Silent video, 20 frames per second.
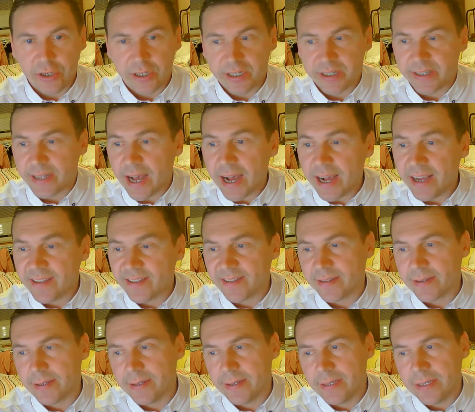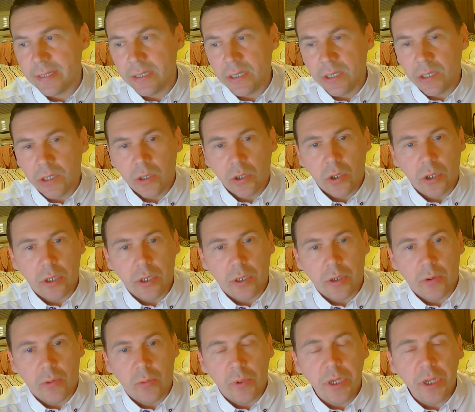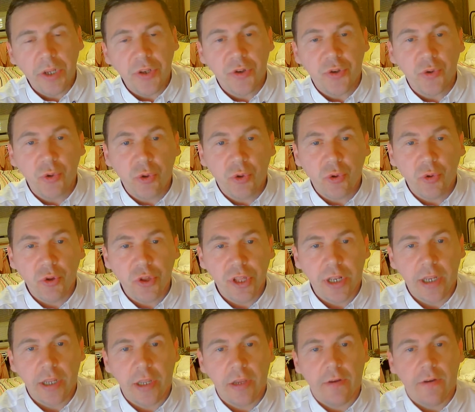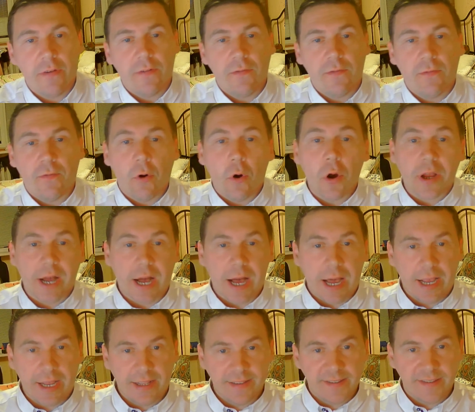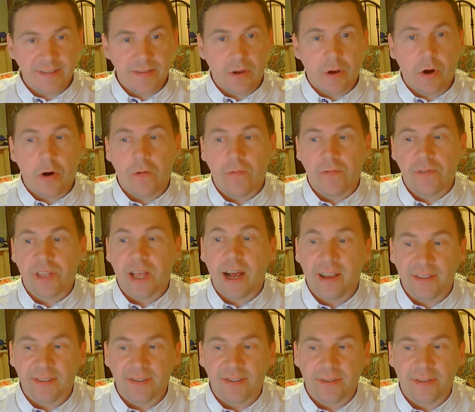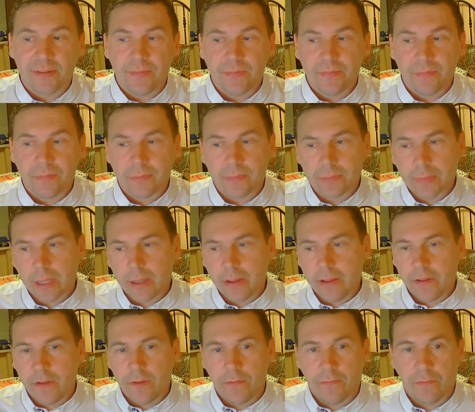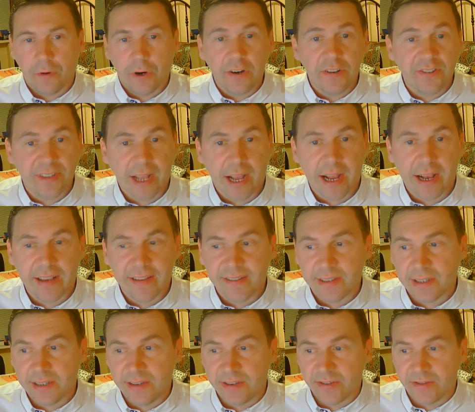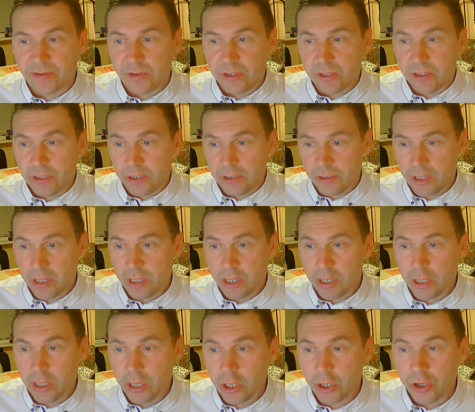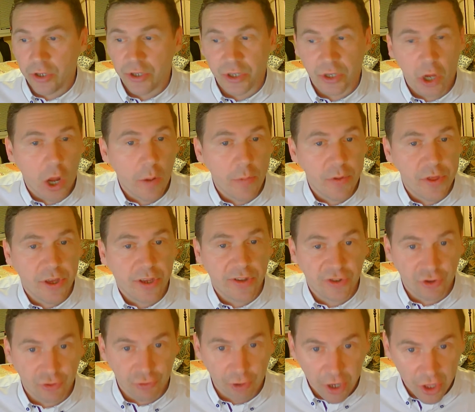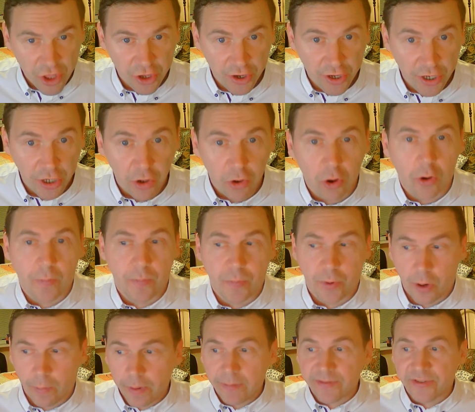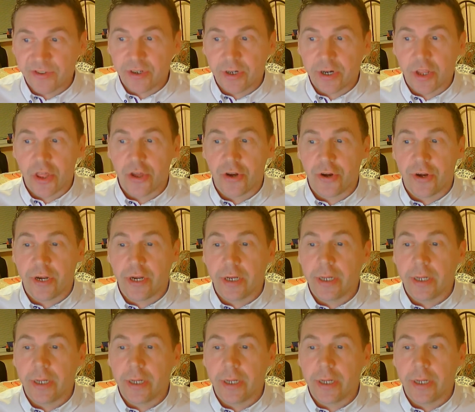tasks, we do usually 4 kinds of tasks. The first task is learning object structuring or problem structuring.